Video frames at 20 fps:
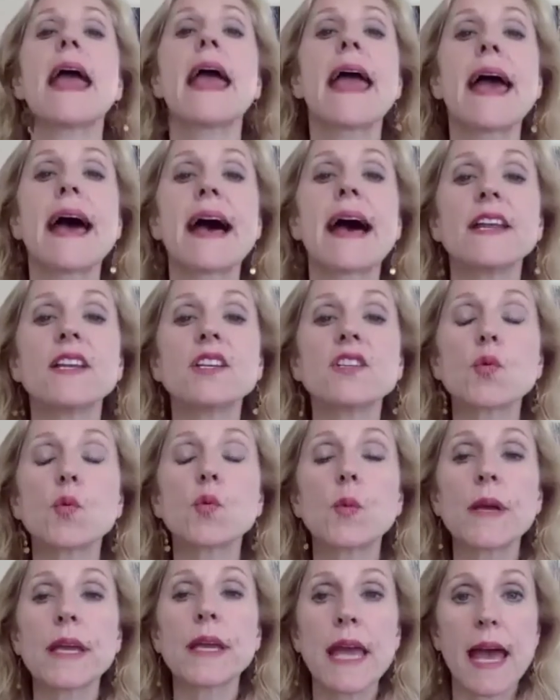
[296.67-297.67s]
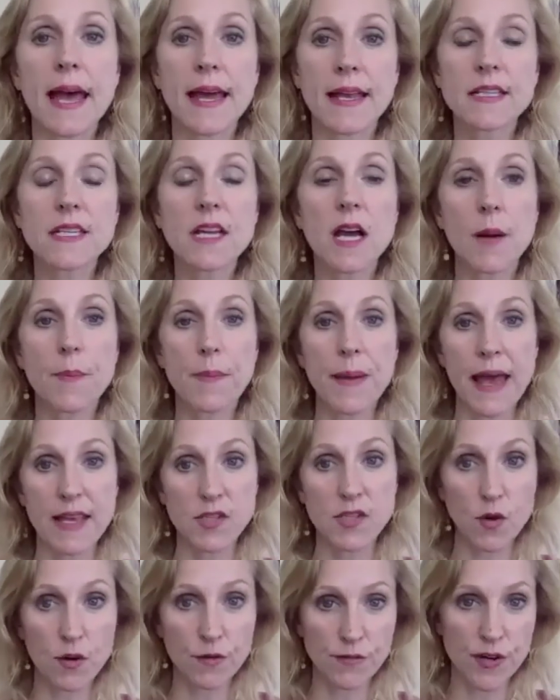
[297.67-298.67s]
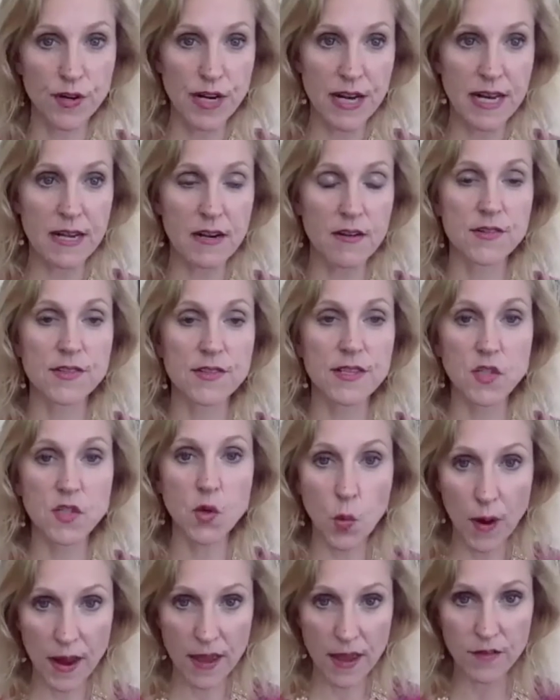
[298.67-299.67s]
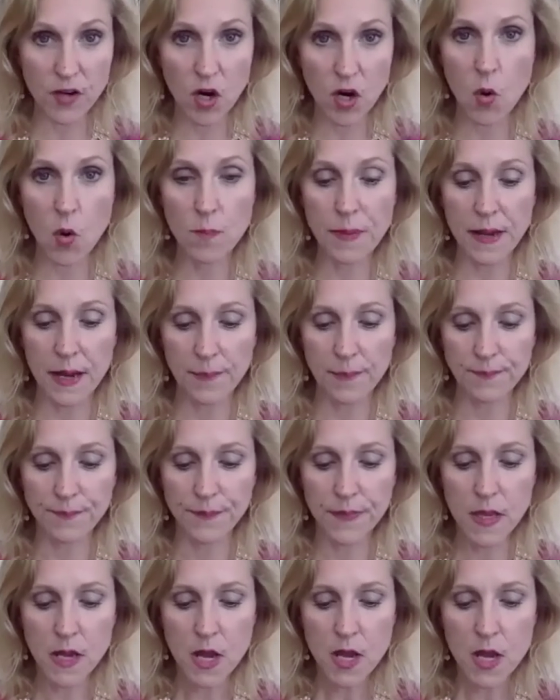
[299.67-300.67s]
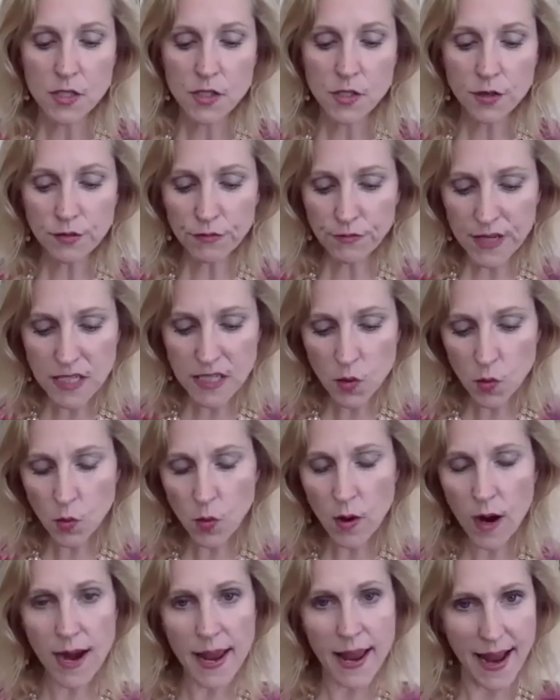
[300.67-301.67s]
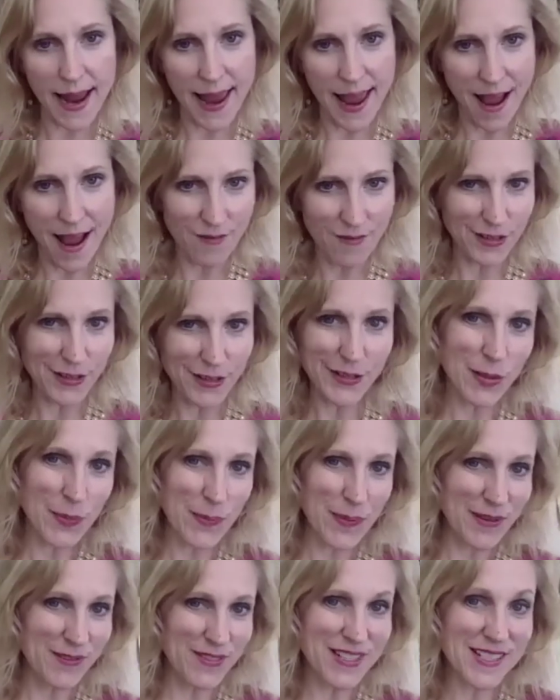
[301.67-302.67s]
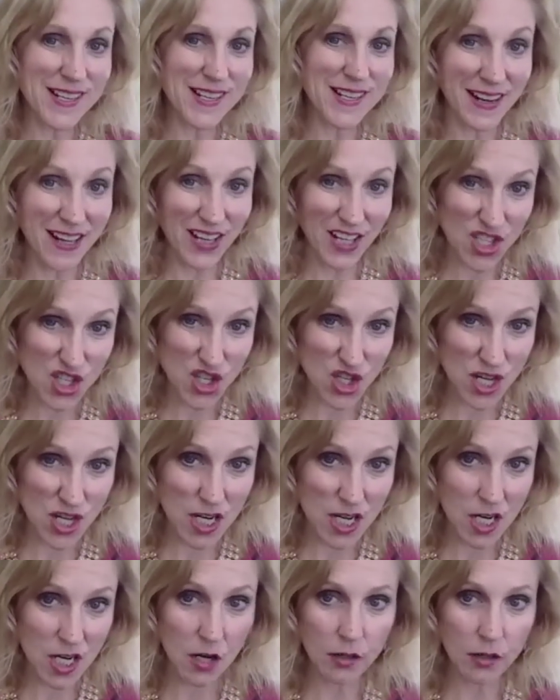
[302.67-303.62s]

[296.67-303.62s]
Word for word: and we end up as overeaters as a way of coping. So the reason why I have a little bit of a tongue in cheek